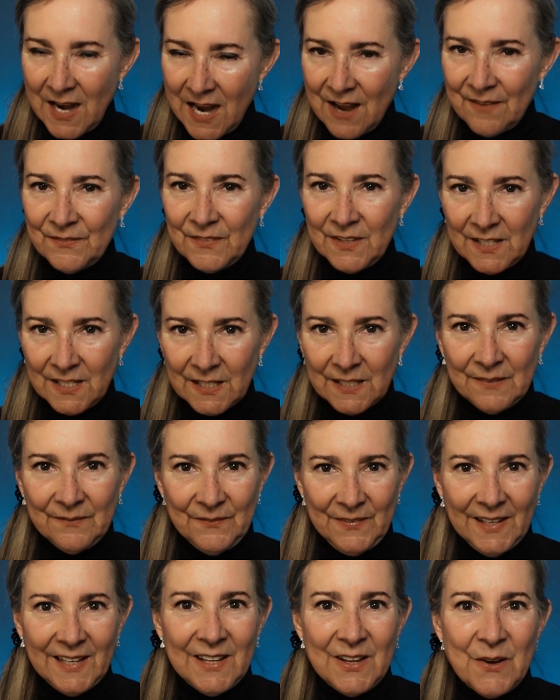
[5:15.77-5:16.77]
after this
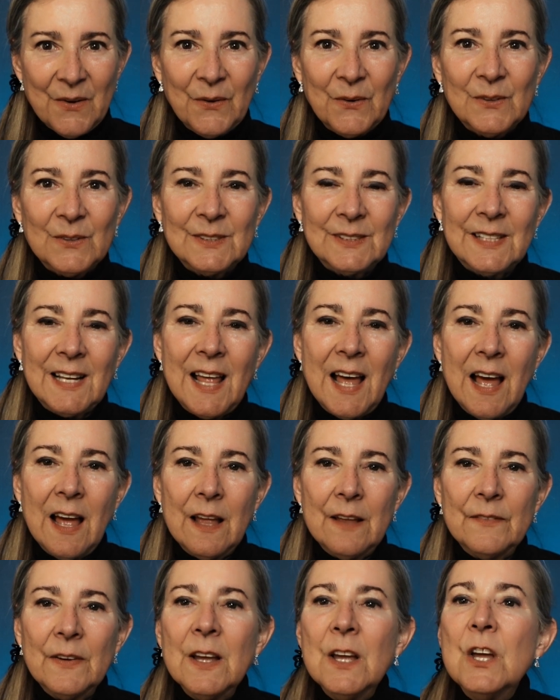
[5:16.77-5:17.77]
video goes
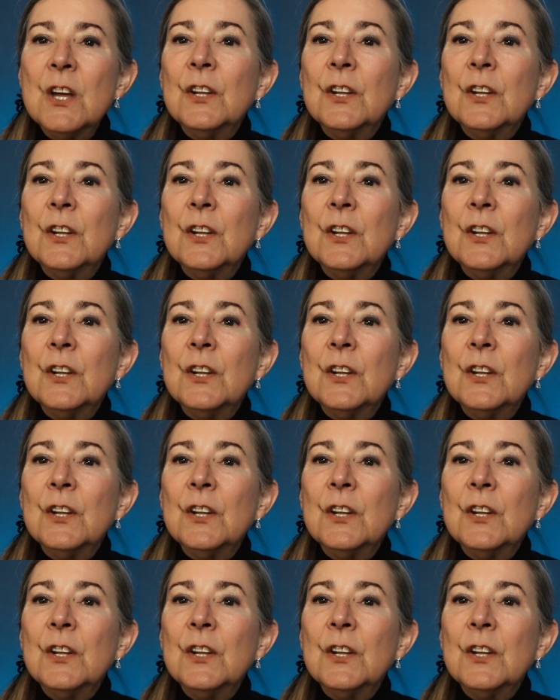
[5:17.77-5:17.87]
live.